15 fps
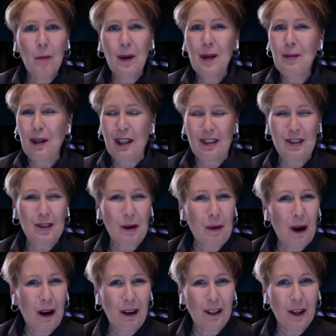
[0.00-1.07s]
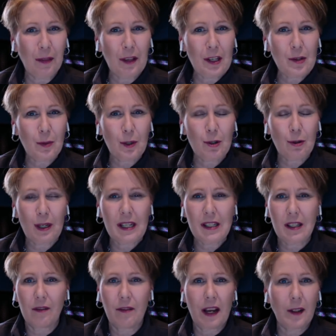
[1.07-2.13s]
We work so hard on these
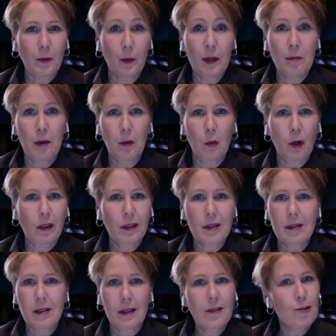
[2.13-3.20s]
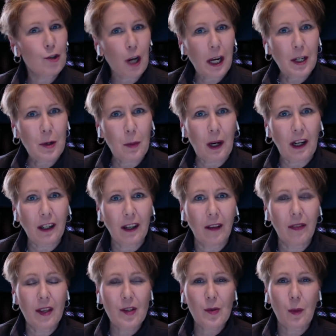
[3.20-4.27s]
retreats. In fact, we've been working since January
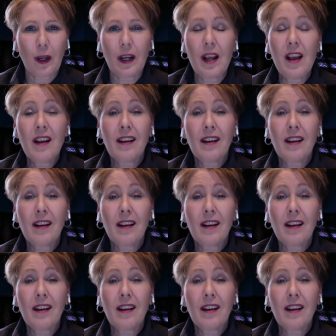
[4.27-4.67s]
on this one.